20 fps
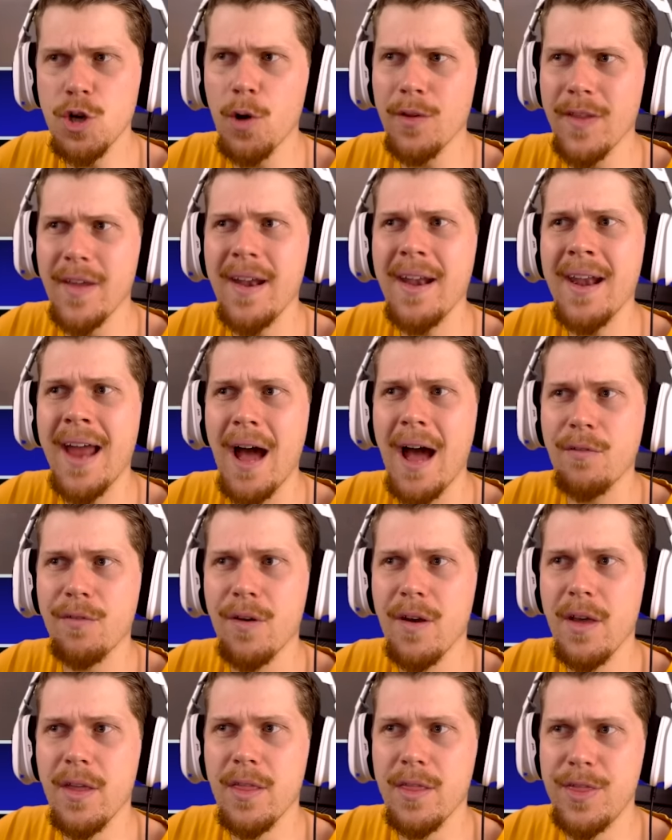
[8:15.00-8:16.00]
Sure, they didn't
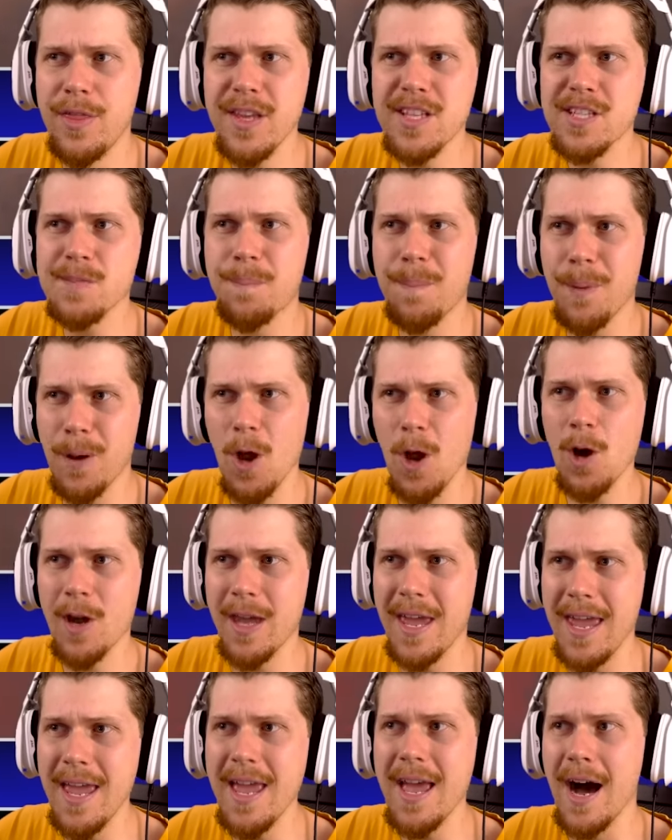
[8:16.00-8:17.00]
have this
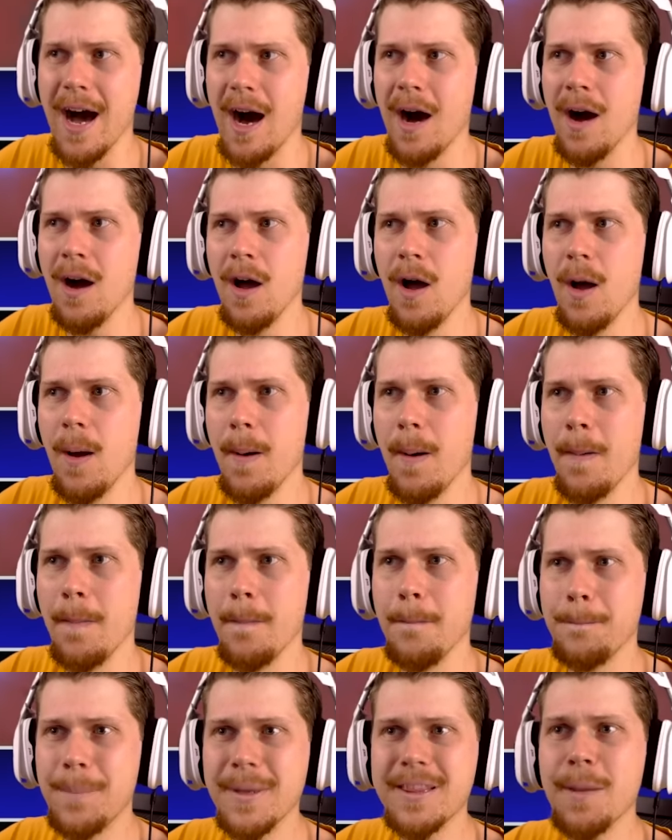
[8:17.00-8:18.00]
block here,
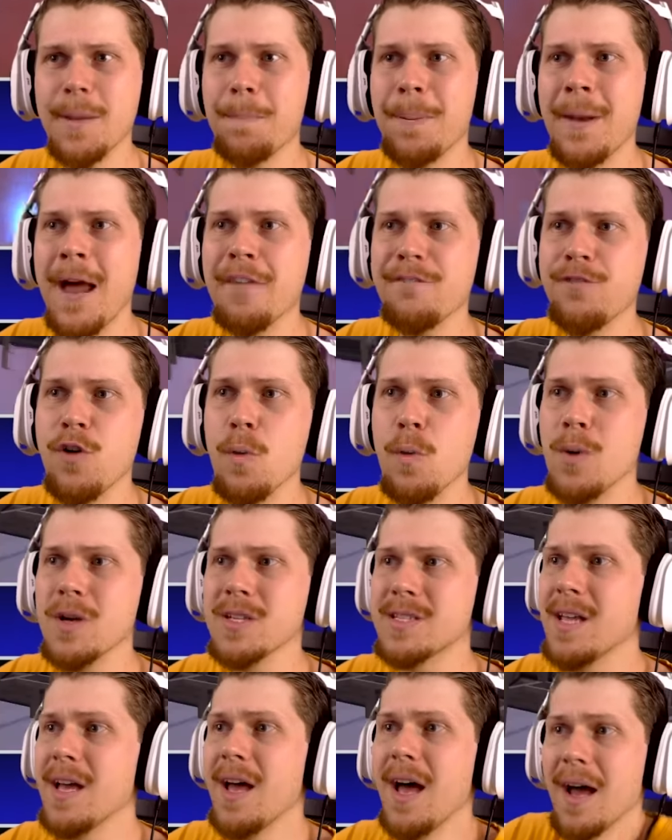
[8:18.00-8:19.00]
but the platform
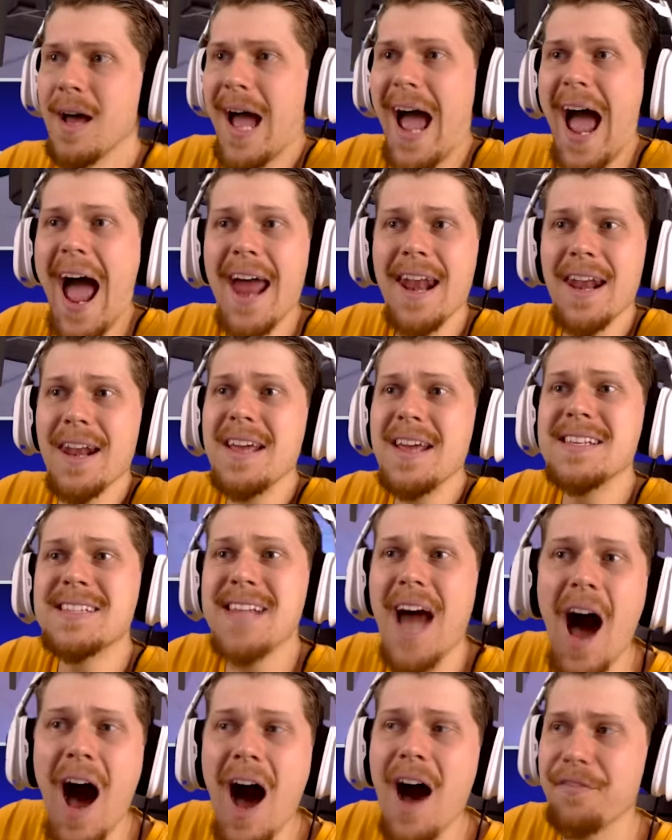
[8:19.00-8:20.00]
was at
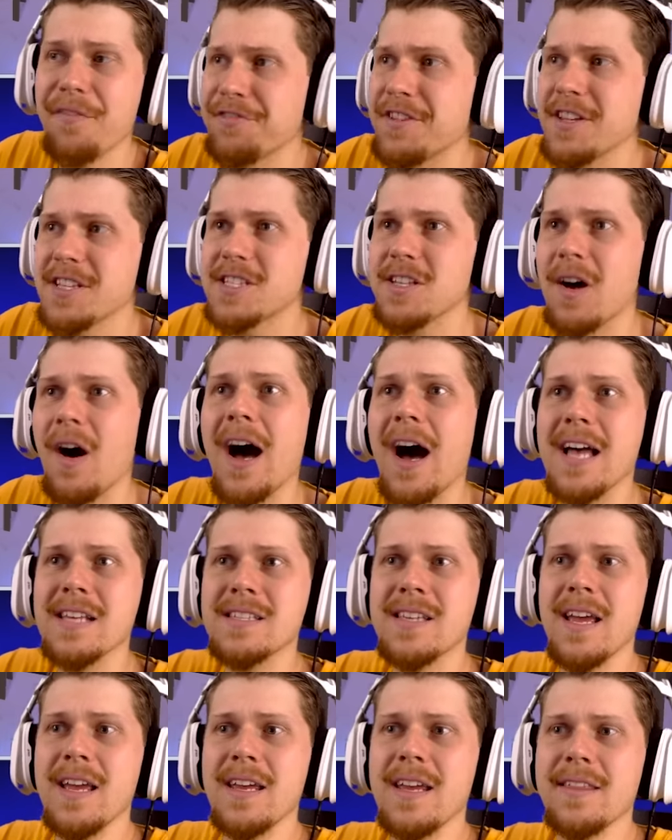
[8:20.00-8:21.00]
least half the
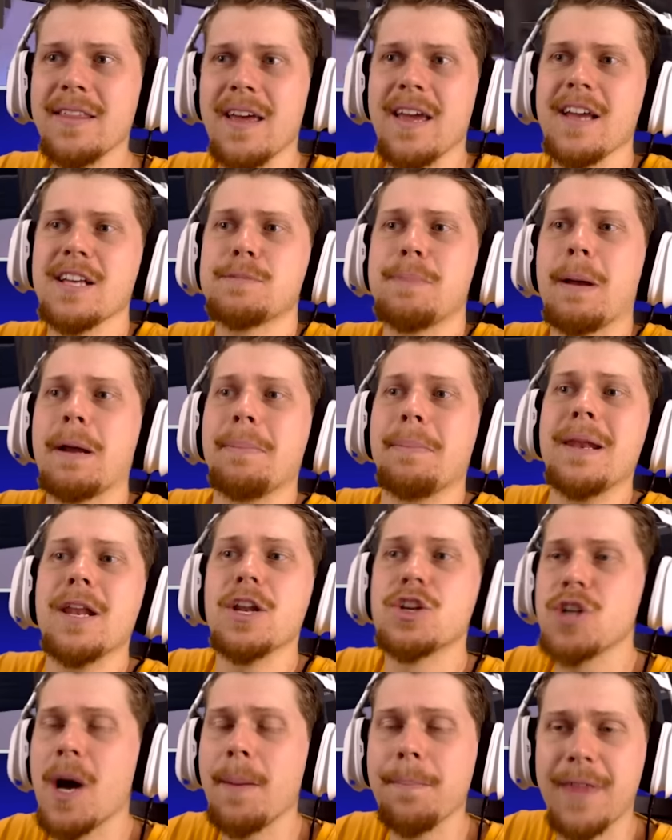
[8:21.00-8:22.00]
size, yet they expect me
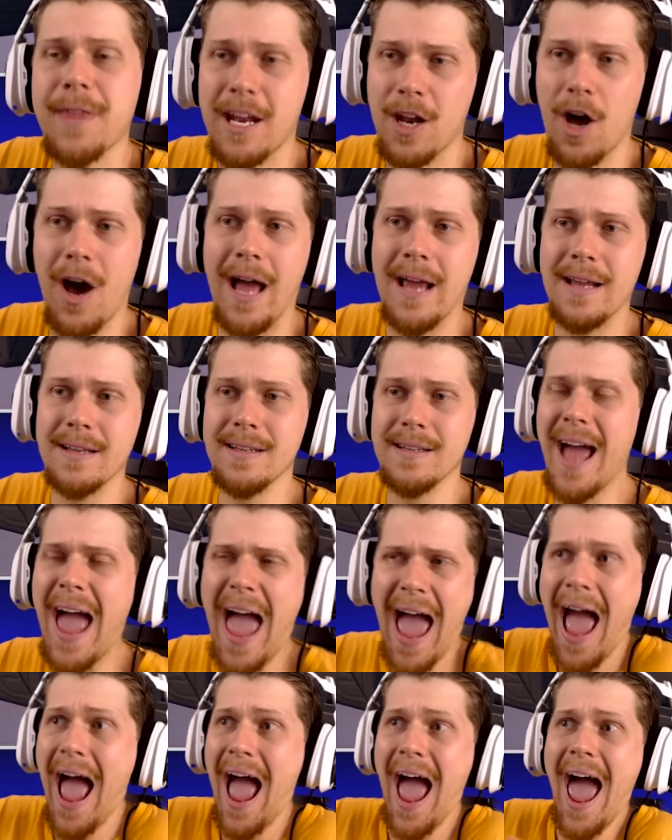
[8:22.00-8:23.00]
to jump that high.
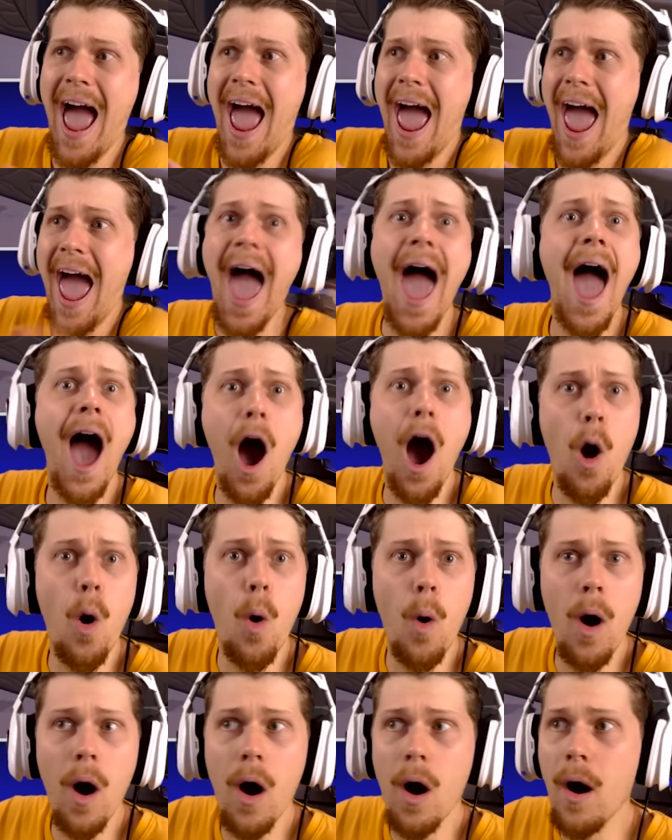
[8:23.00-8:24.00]

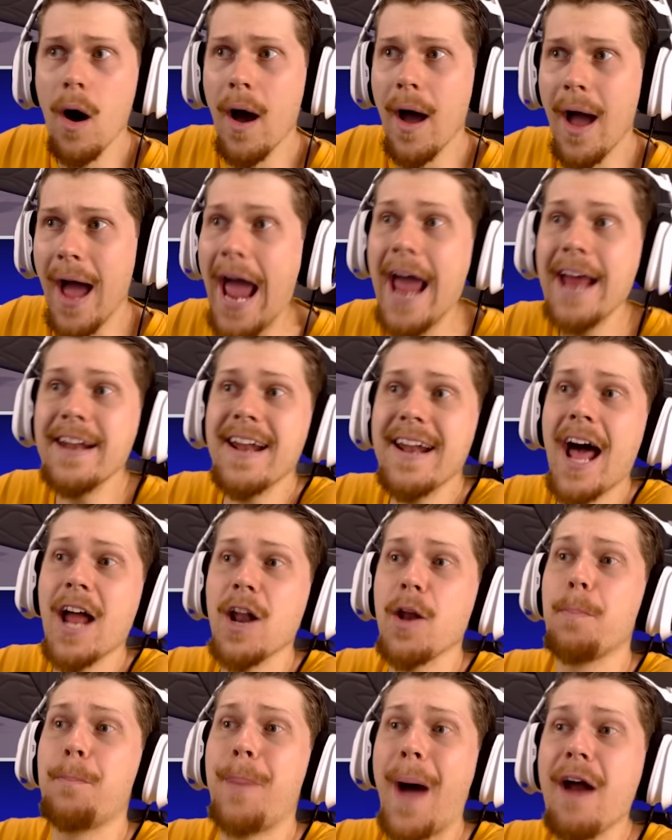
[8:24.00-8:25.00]
How? And it
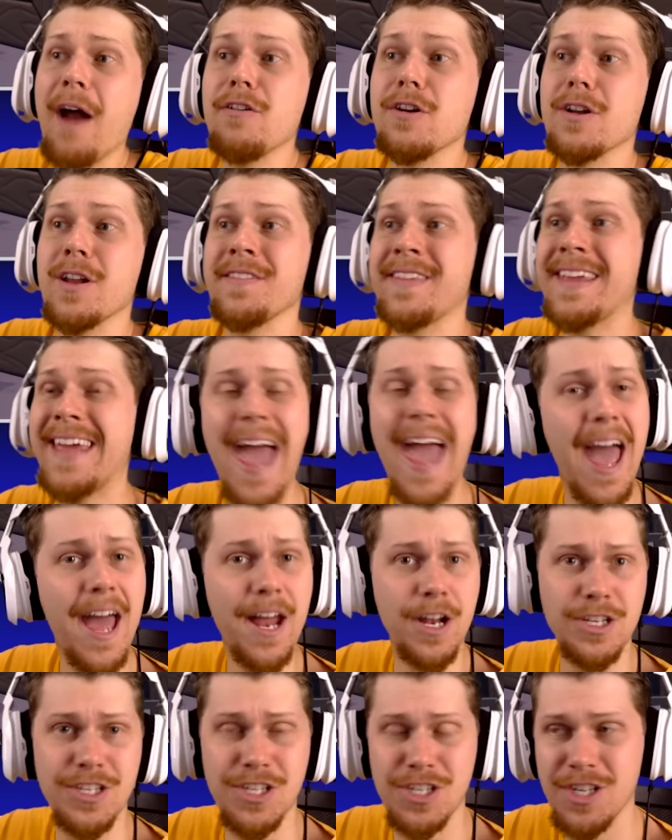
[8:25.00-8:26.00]
had a barrel on the
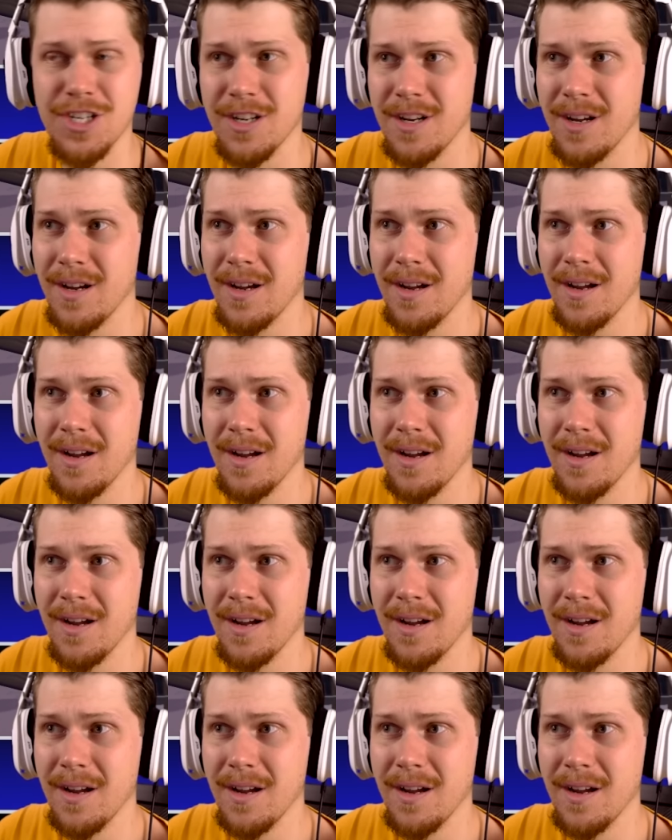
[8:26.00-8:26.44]
edge.